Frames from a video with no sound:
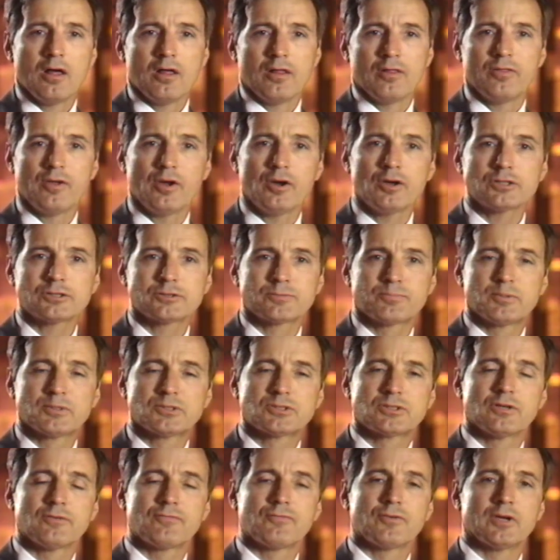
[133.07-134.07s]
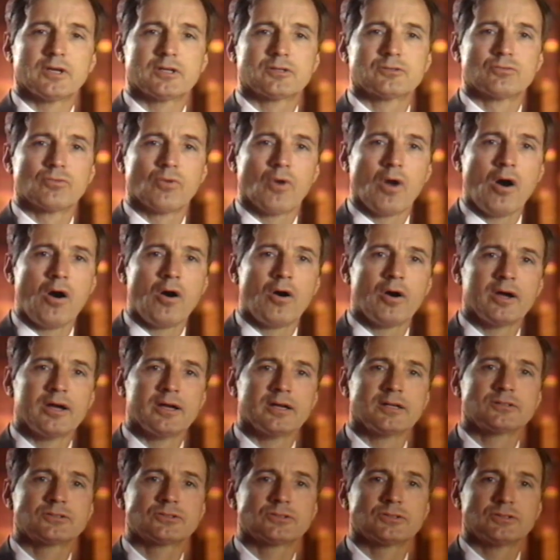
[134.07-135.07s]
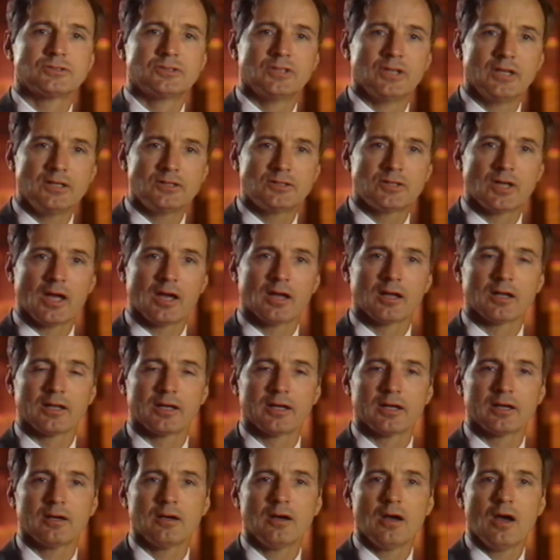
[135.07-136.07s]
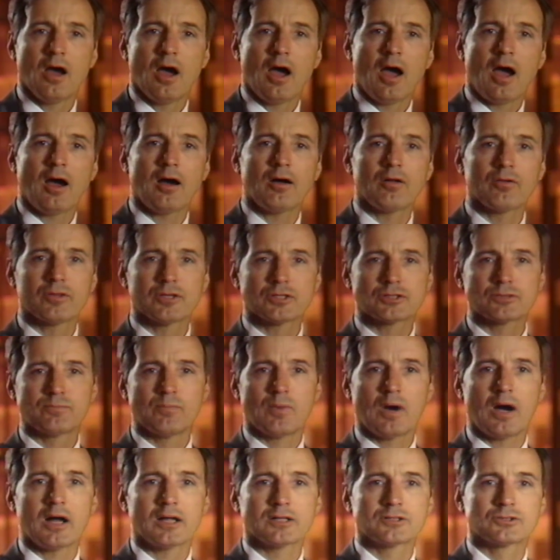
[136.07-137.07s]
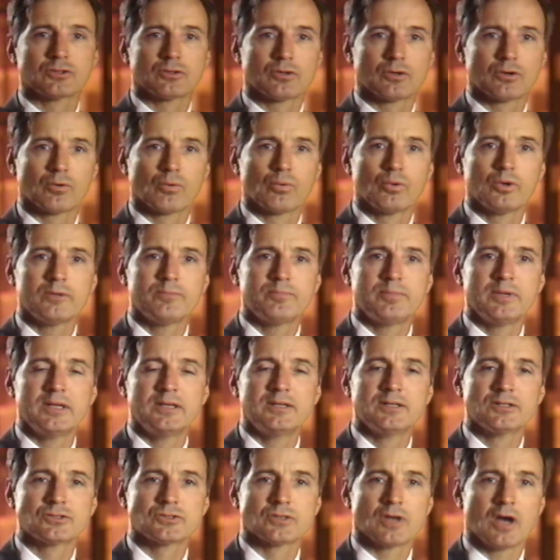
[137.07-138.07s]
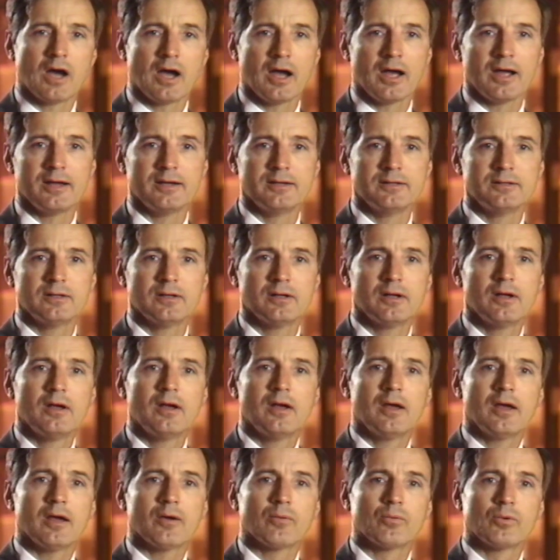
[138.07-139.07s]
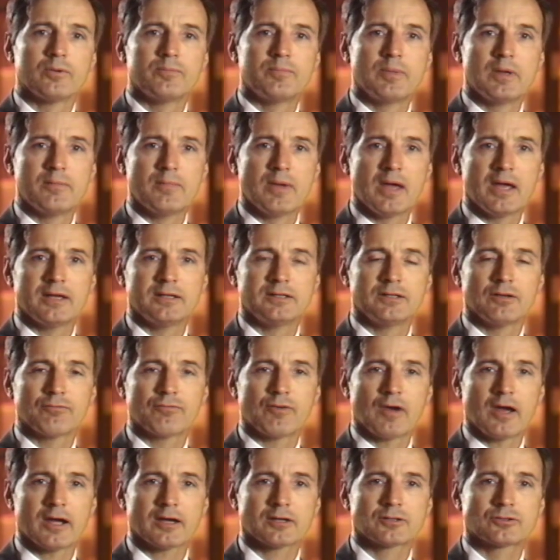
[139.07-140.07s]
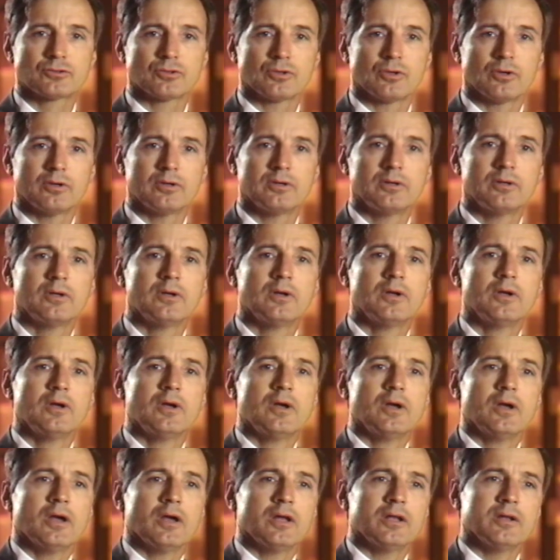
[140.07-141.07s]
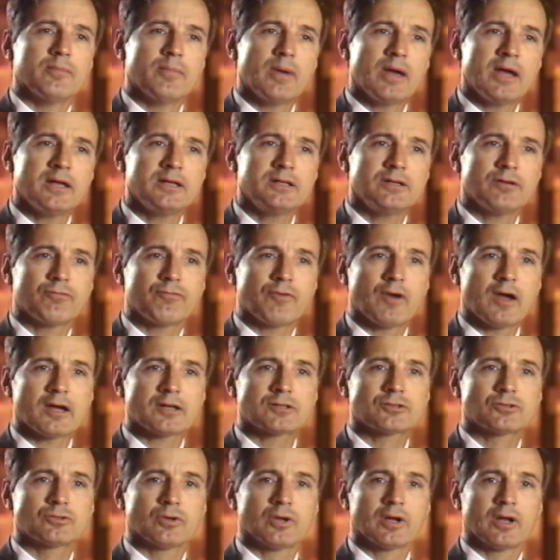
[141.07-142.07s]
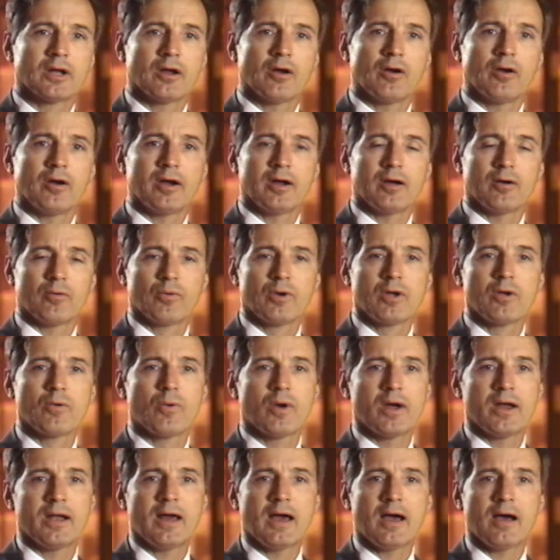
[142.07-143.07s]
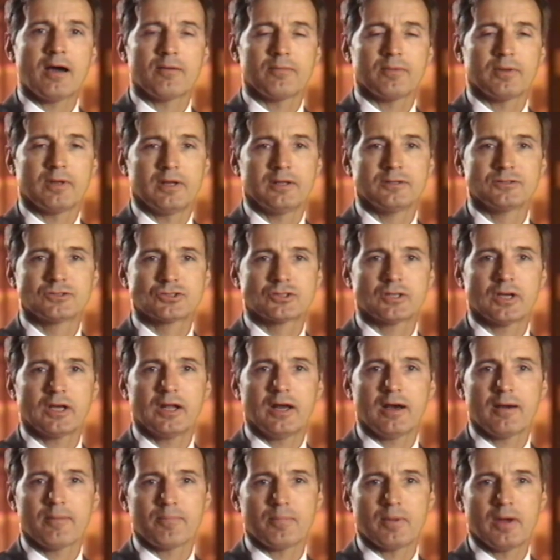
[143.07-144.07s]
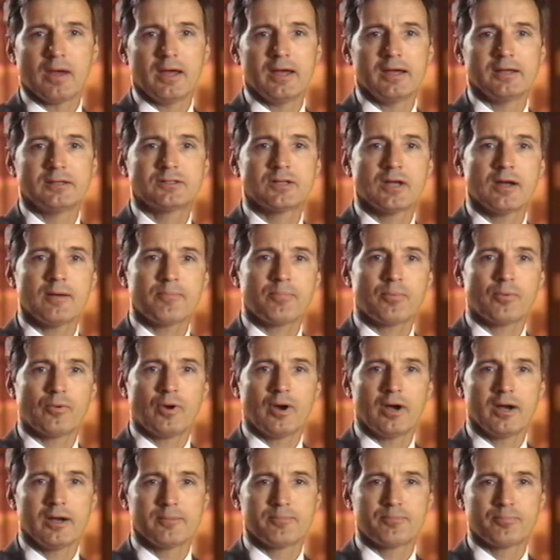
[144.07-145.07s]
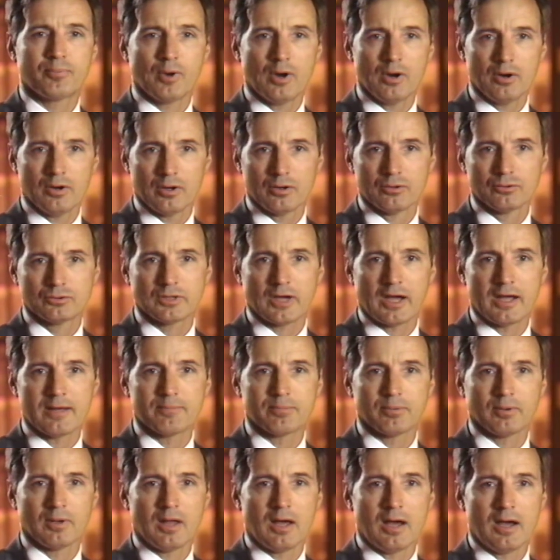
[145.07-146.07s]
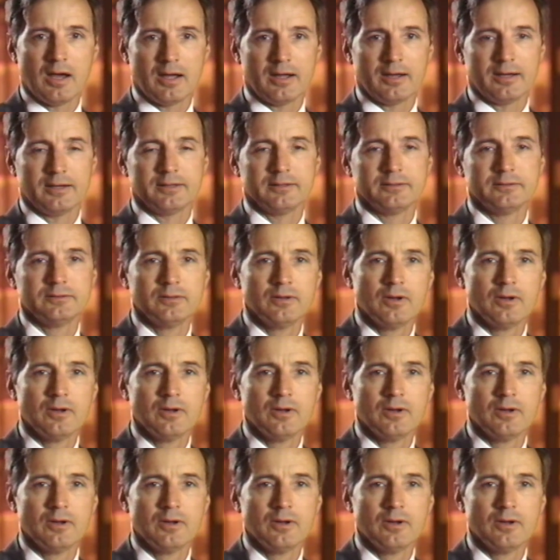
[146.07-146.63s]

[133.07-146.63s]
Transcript: their specific drawings detailing how this modular would be designed and would be manufactured. In the manufacturing area, we went out and set up a temporary prototype line